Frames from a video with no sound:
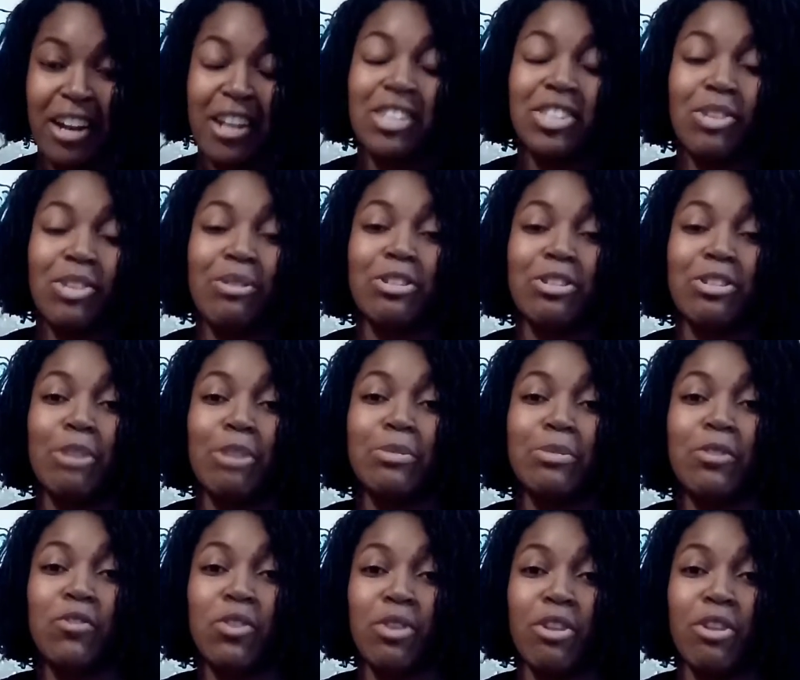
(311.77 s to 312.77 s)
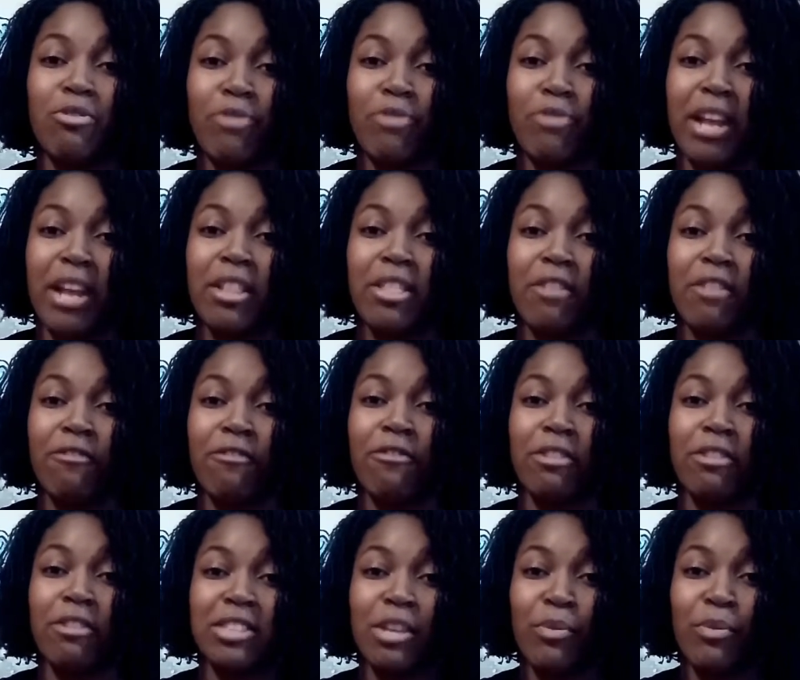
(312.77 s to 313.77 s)
So in terms of unit rate, the
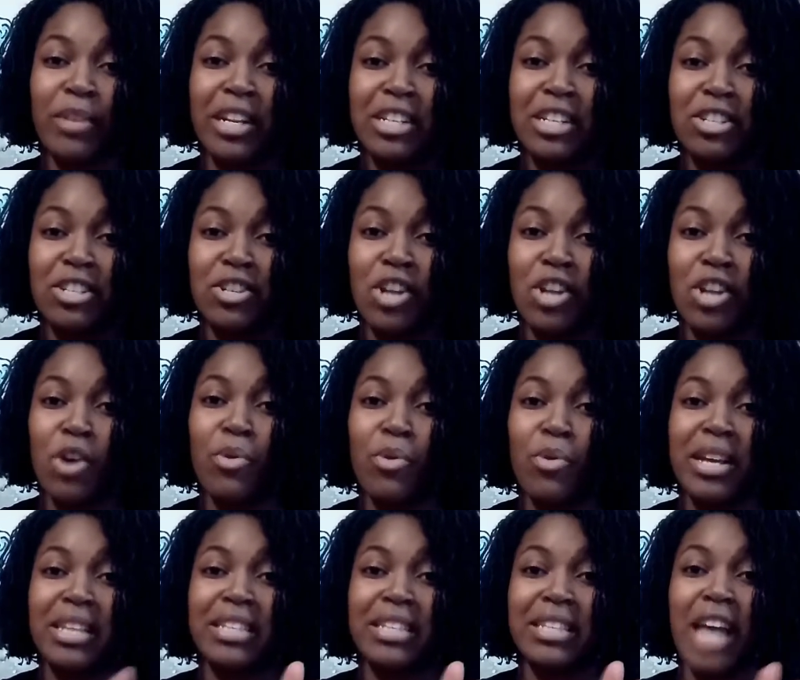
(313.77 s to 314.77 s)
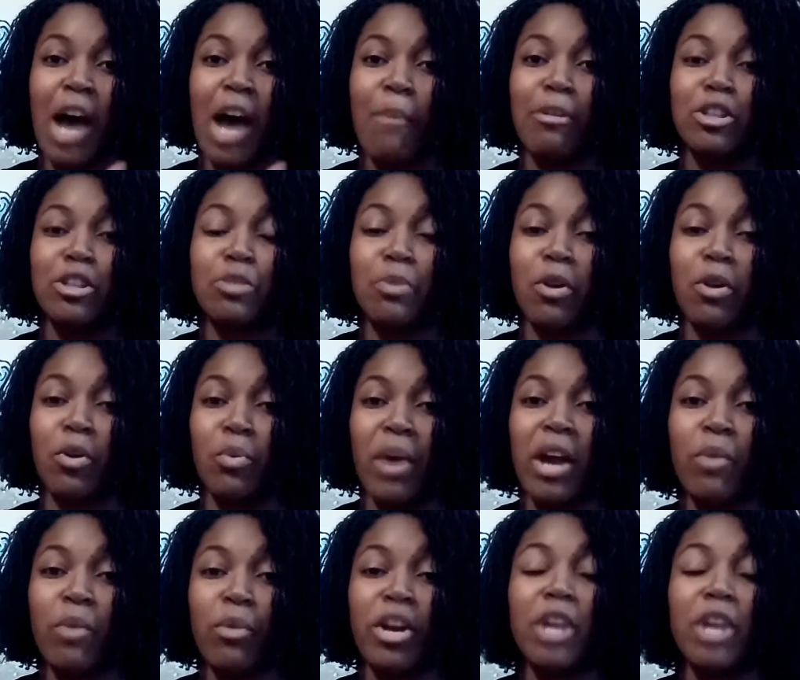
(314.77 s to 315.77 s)
first thing we need to know is how much per
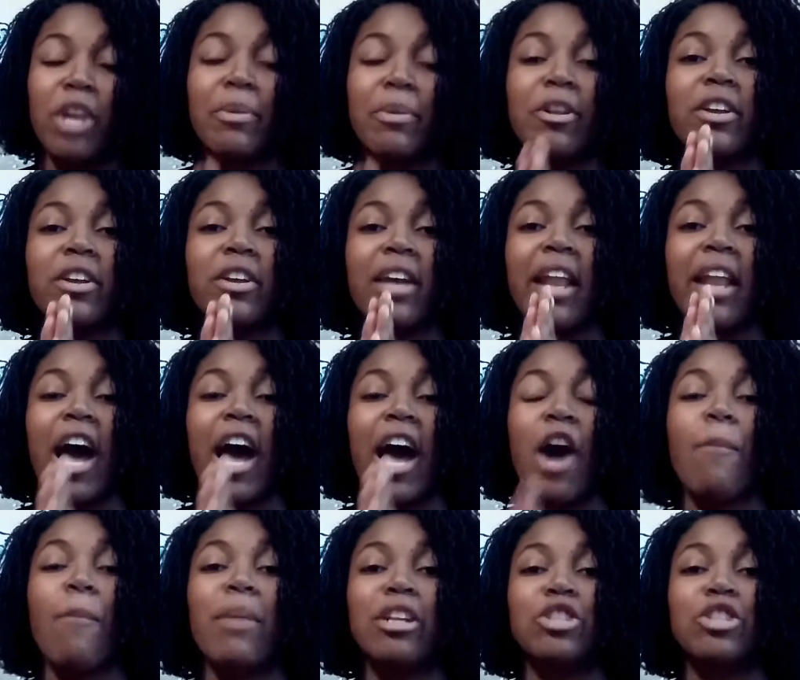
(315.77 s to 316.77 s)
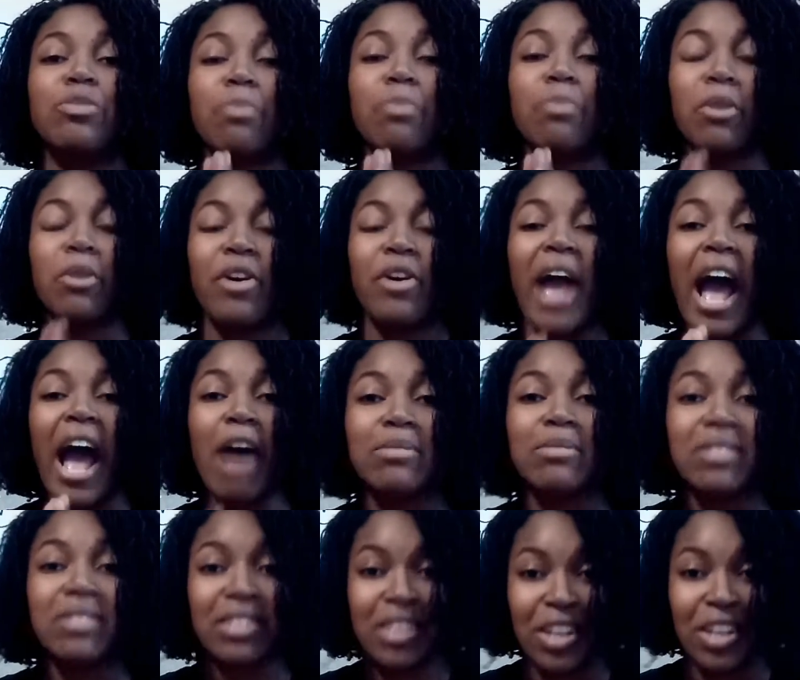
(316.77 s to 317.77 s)
what. We're going to be looking at how much per
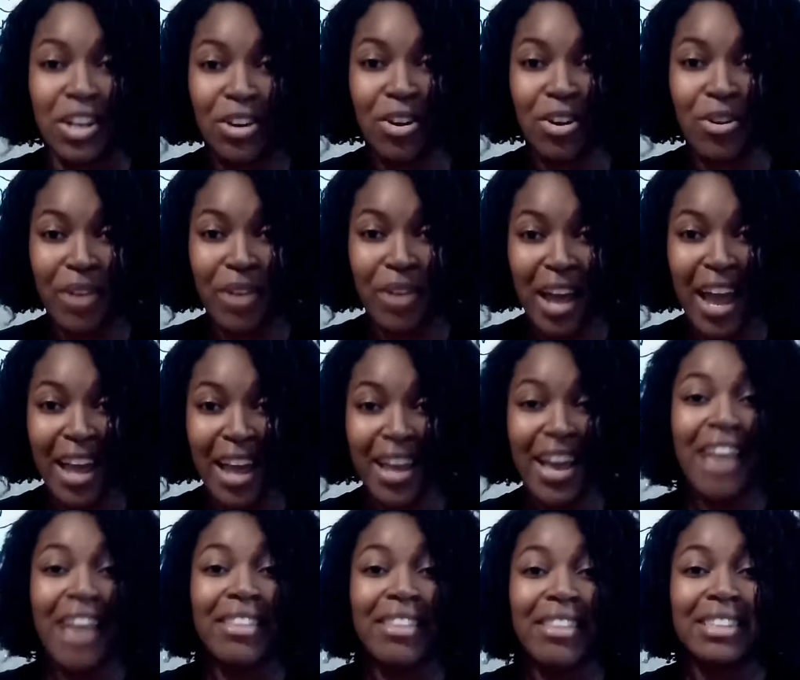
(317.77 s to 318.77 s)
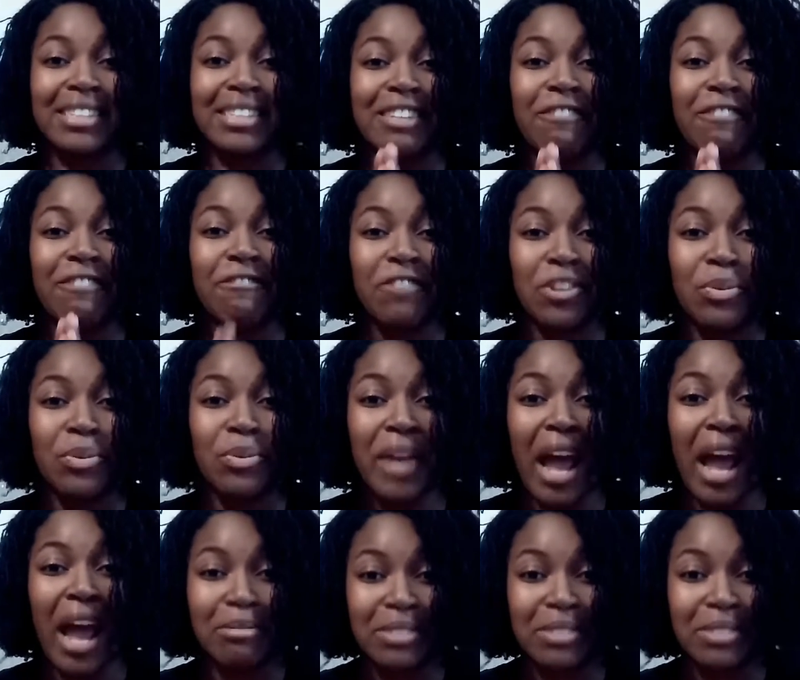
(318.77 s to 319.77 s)
ounce here, okay? This is in fluid
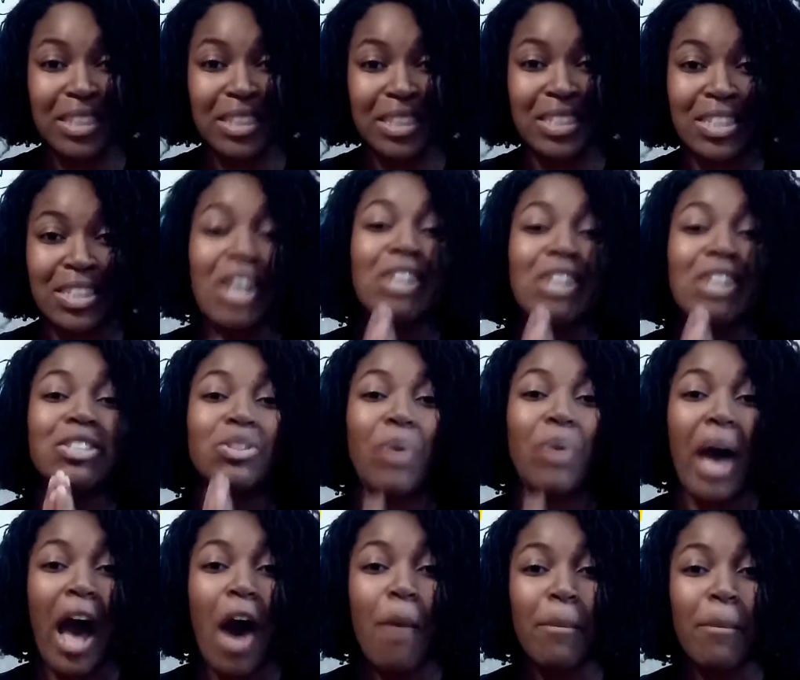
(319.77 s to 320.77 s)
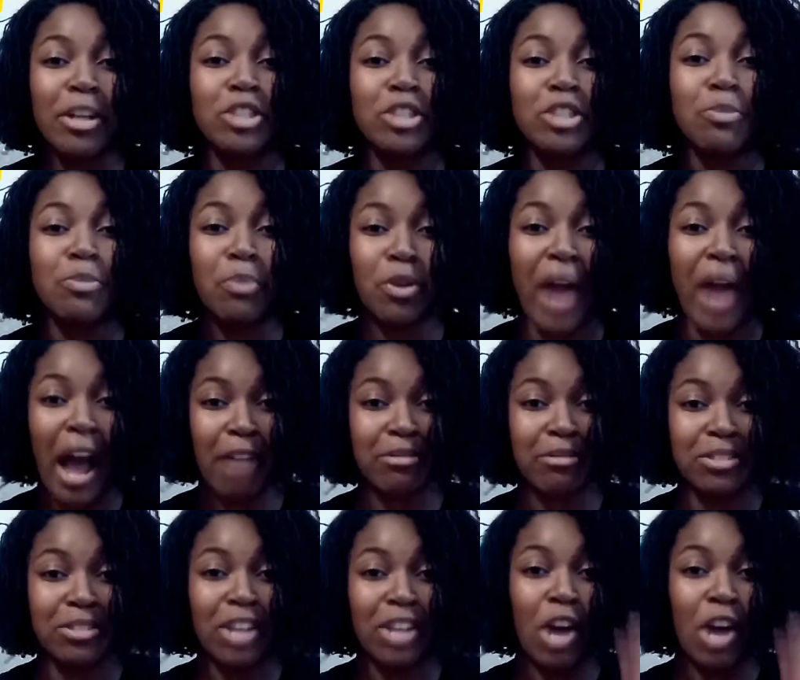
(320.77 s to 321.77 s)
ounces. So how much per
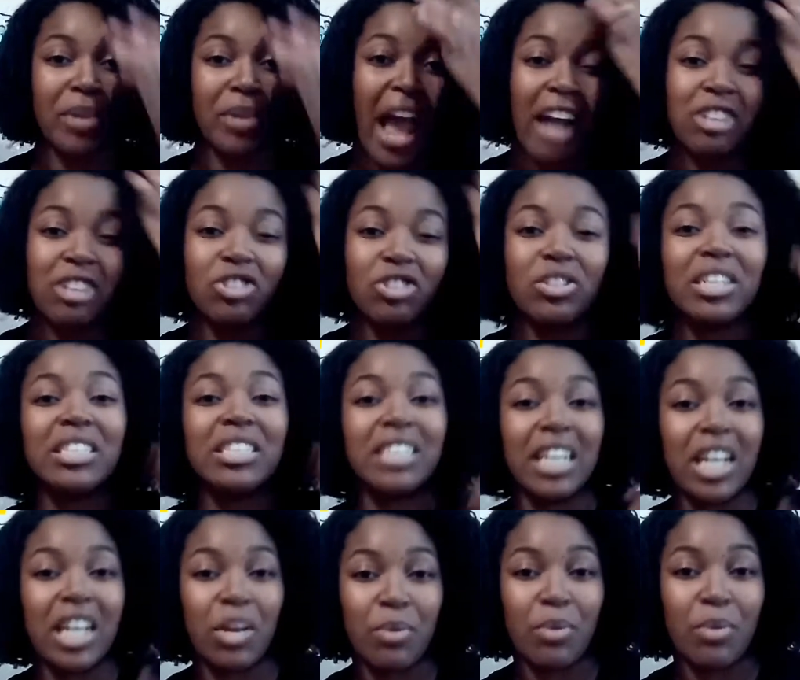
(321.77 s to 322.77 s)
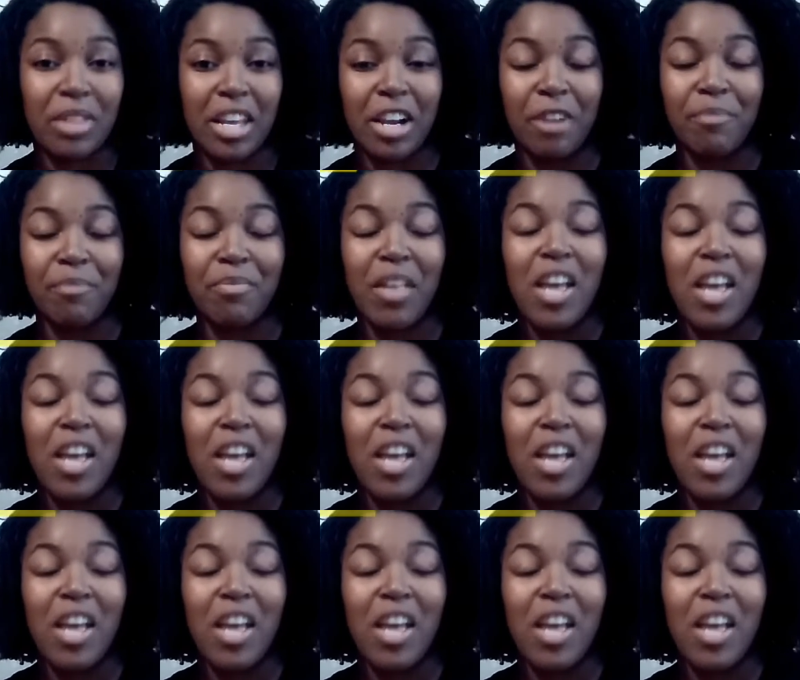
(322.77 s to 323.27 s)
ounce are we actually dealing with here?